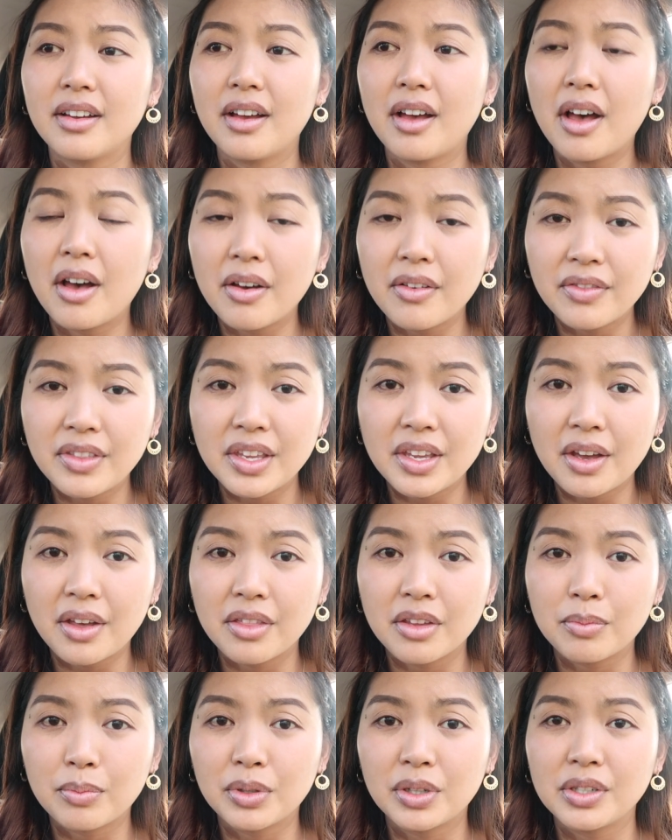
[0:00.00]
of the
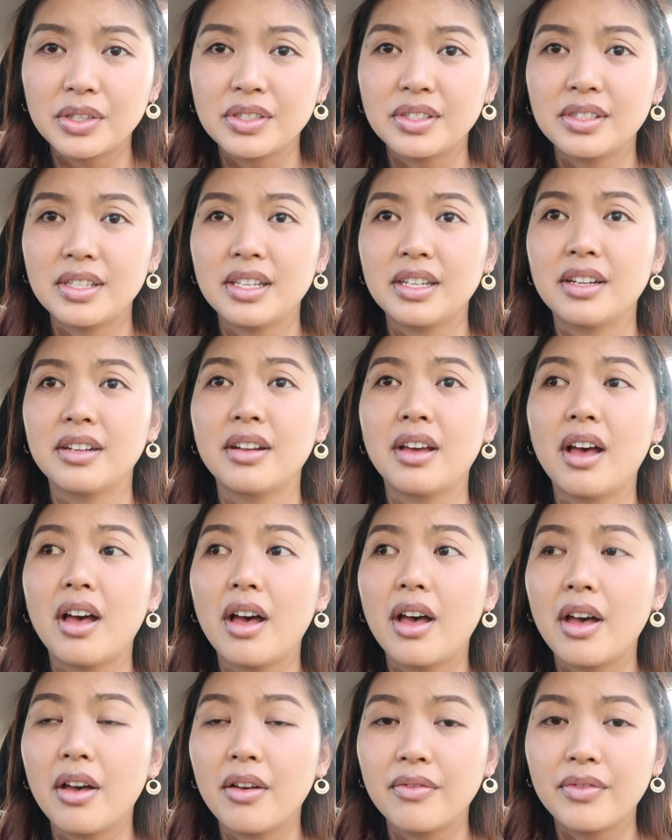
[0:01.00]
other person and
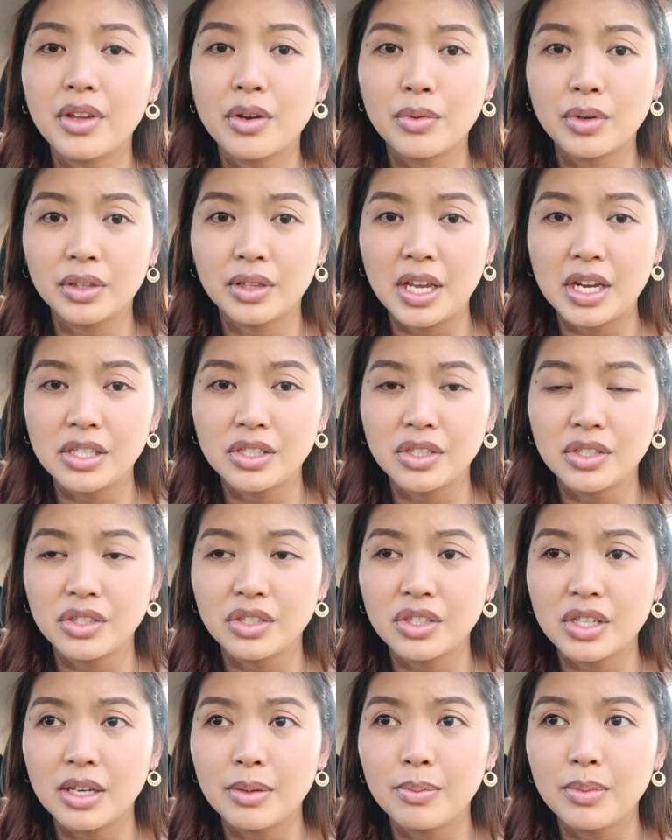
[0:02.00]
of the
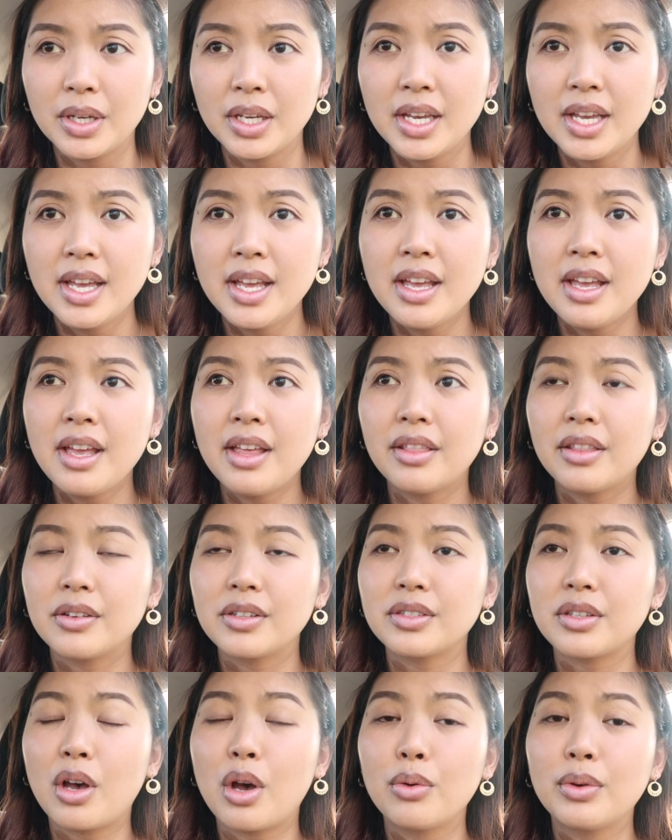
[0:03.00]
relationship.
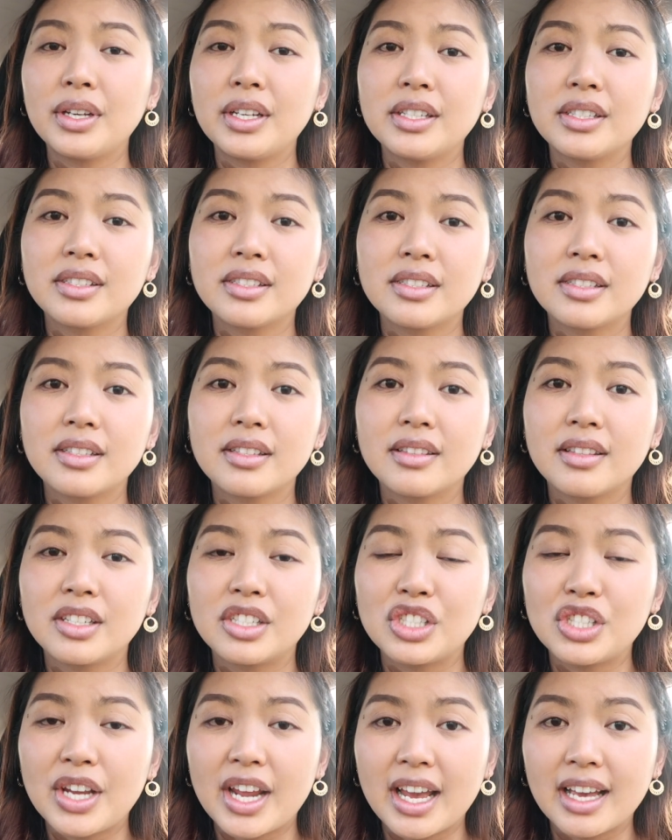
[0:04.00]
There's always the
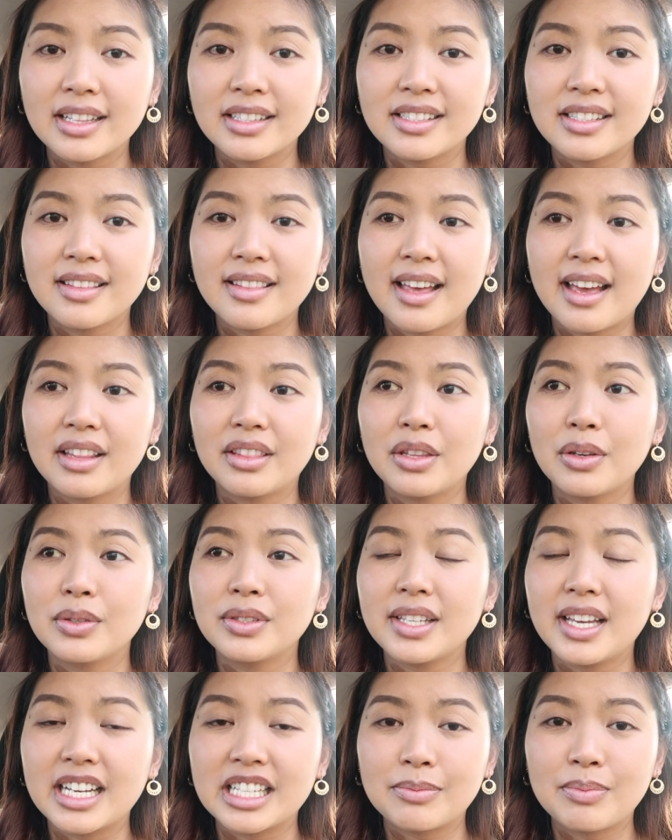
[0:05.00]
chance that
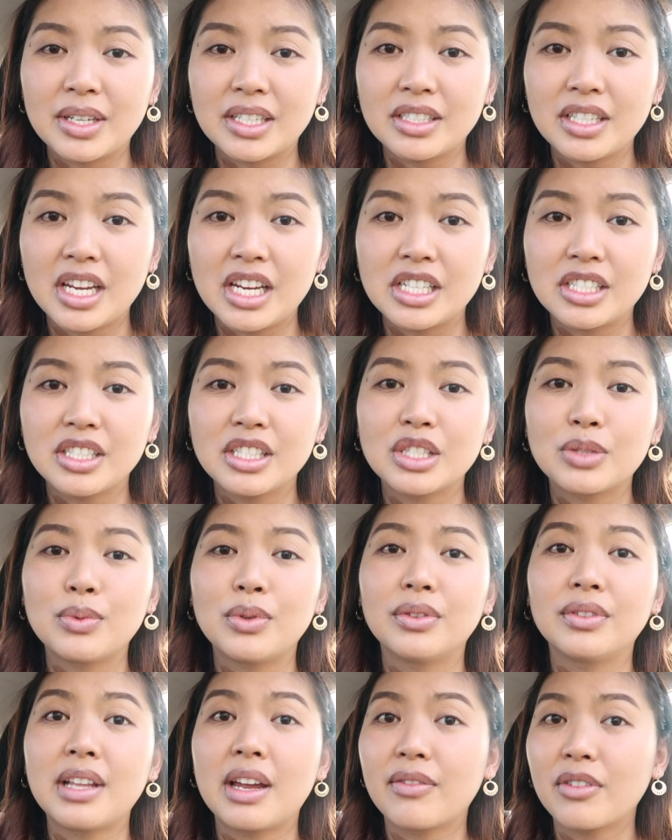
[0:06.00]
those expectations
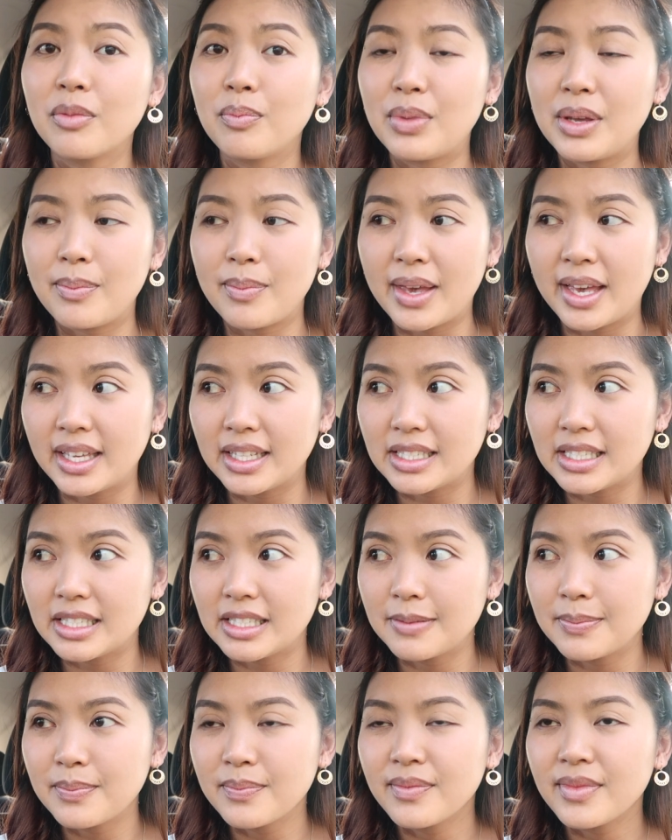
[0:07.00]
will never be
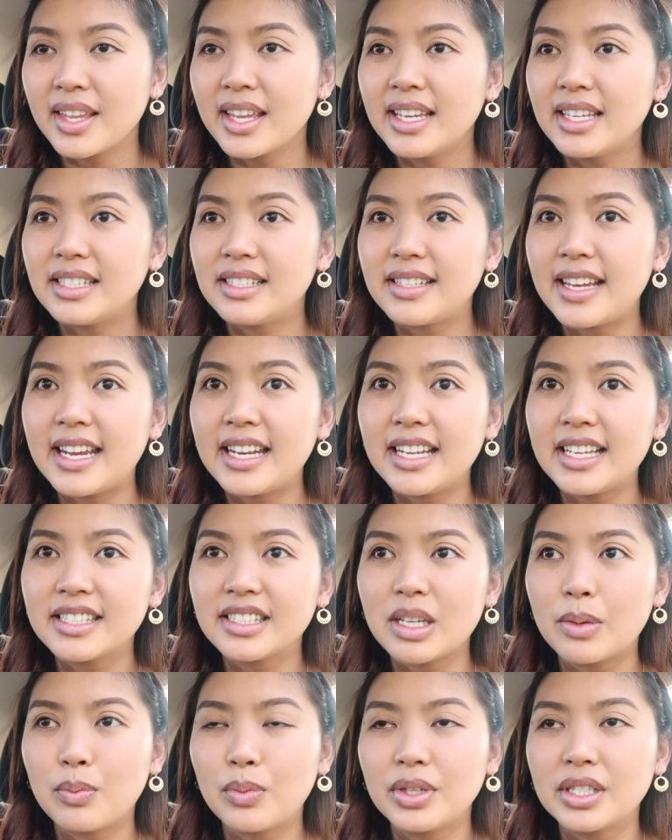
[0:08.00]
met. Dating
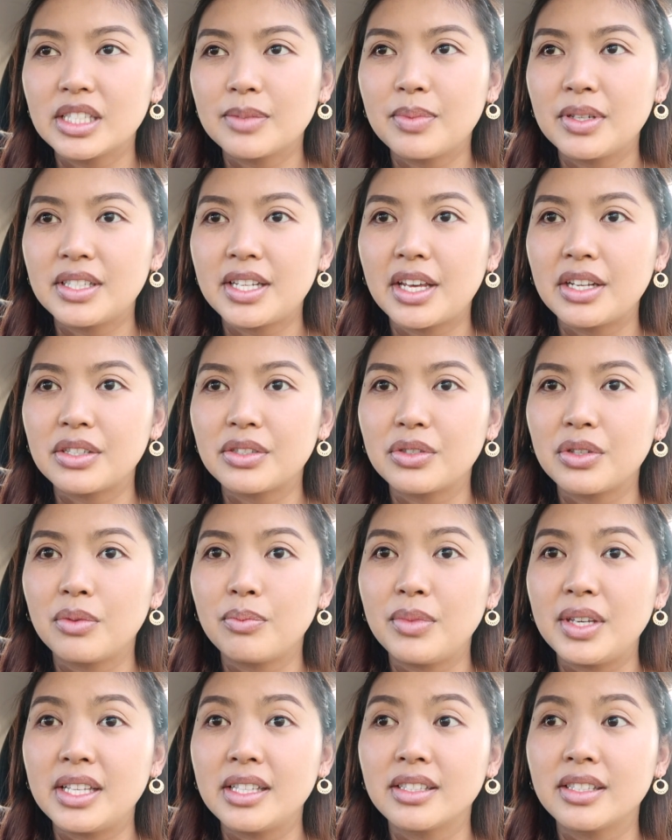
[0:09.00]
someone's potential
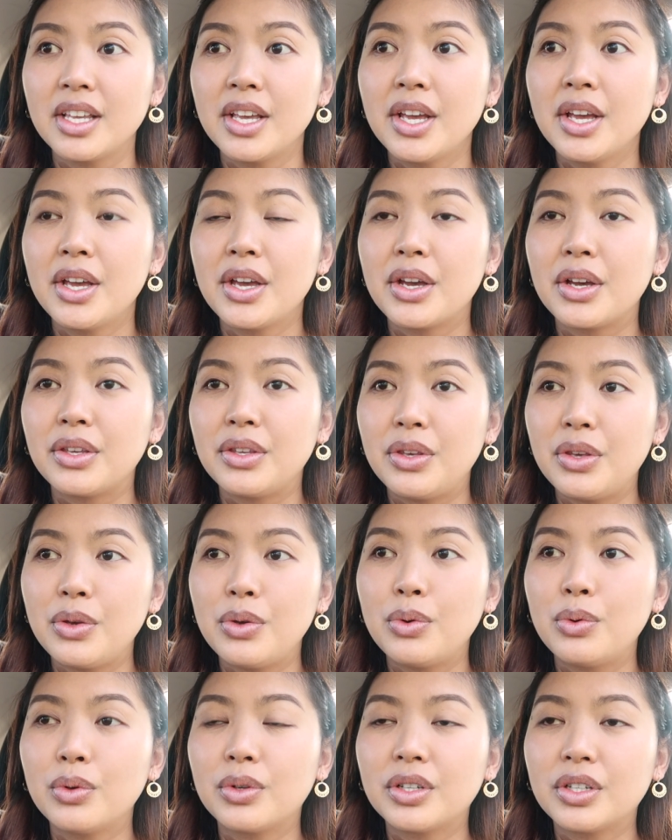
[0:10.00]
means
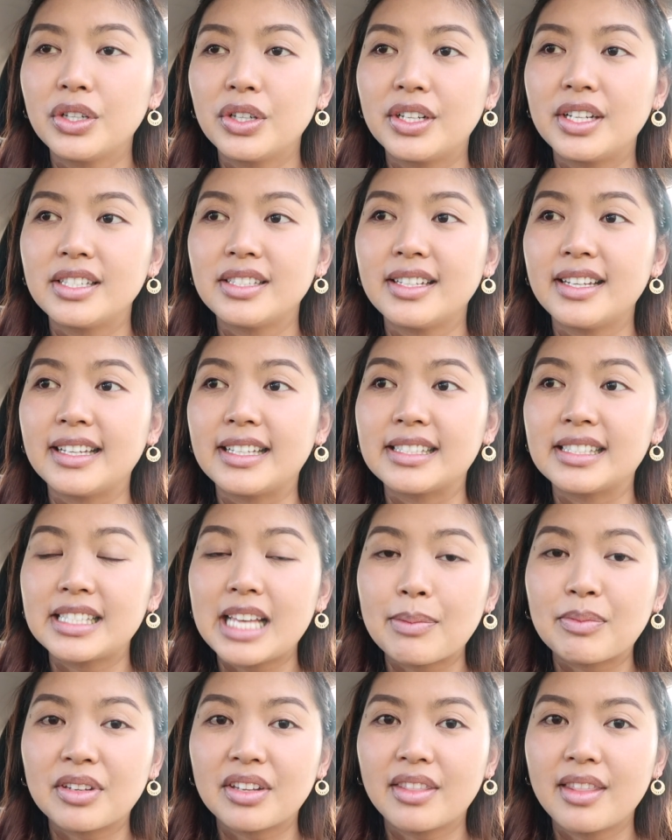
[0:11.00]
you couldn't
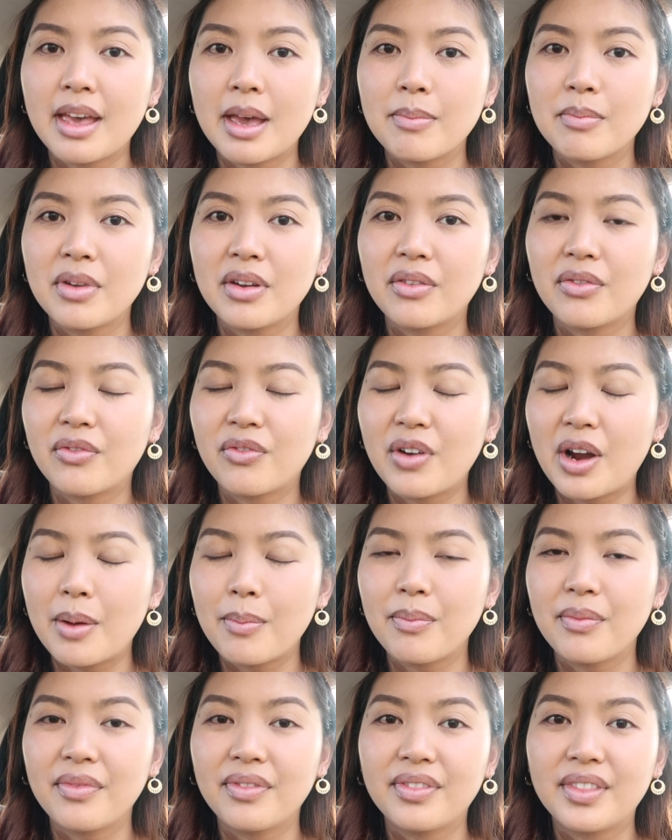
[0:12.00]
accept them
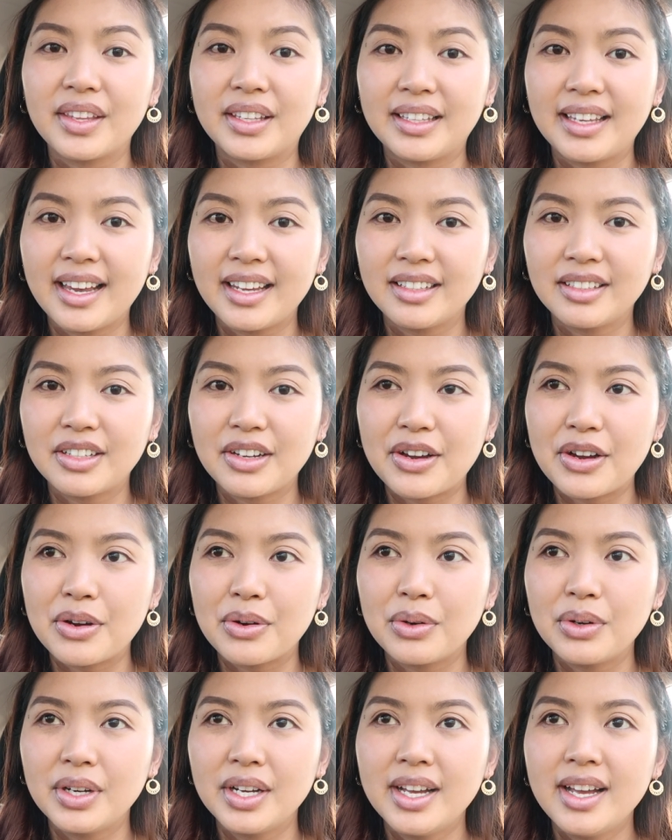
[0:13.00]
from the
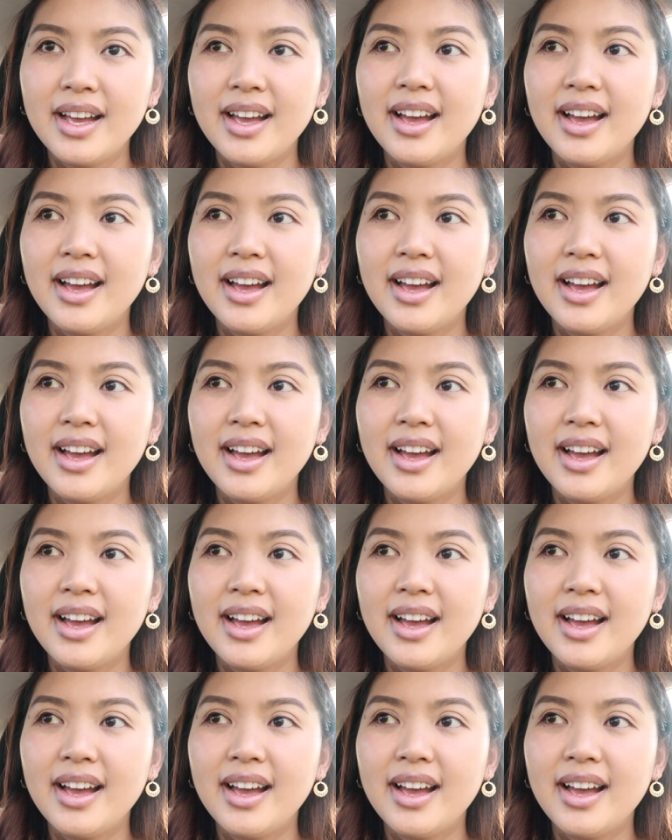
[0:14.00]
get-go.